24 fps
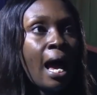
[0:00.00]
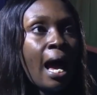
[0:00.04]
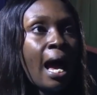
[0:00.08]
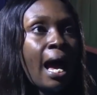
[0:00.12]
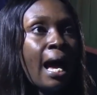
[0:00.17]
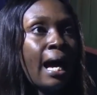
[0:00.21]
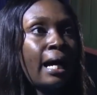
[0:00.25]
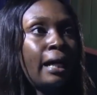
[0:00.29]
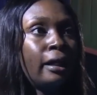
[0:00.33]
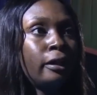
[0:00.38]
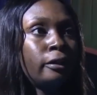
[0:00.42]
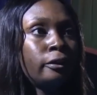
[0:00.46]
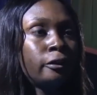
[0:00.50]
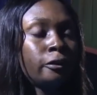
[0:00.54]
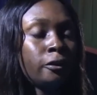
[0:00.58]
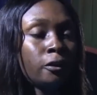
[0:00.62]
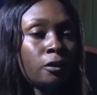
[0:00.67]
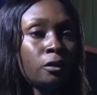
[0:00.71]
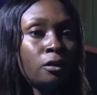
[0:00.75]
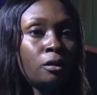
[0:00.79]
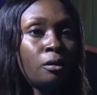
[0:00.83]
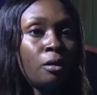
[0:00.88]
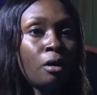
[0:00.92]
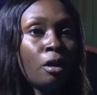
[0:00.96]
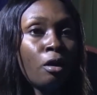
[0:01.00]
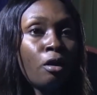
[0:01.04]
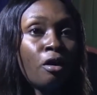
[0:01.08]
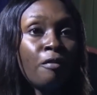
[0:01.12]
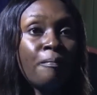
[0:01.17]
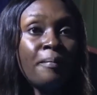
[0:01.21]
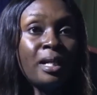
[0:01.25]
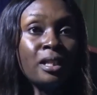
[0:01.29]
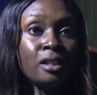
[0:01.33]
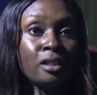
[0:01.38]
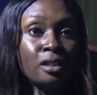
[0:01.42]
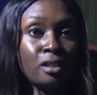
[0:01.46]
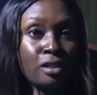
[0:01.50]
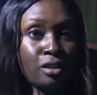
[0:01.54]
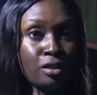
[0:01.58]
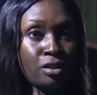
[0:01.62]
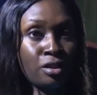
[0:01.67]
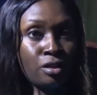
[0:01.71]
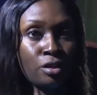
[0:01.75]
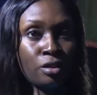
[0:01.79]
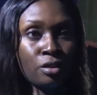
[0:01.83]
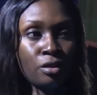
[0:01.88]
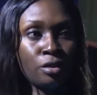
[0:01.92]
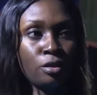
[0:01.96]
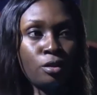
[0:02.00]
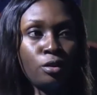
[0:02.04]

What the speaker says: And government is